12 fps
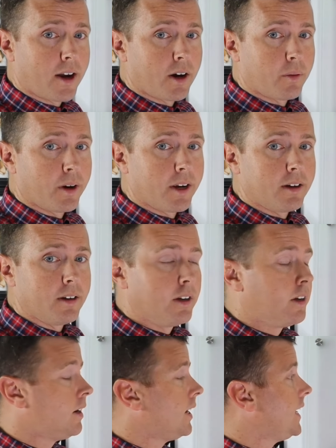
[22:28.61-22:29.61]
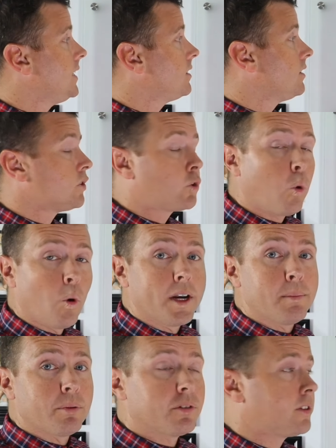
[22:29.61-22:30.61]
IRA. He's in the
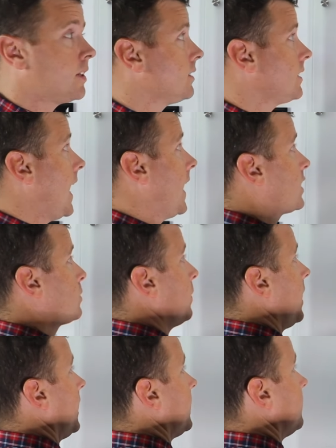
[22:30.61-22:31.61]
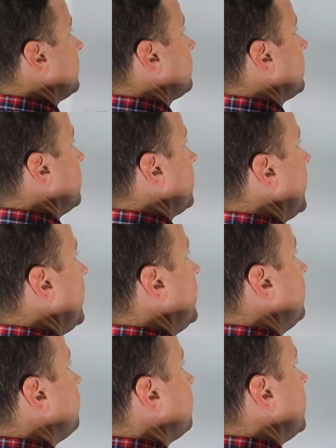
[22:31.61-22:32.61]
20% tax bracket, okay?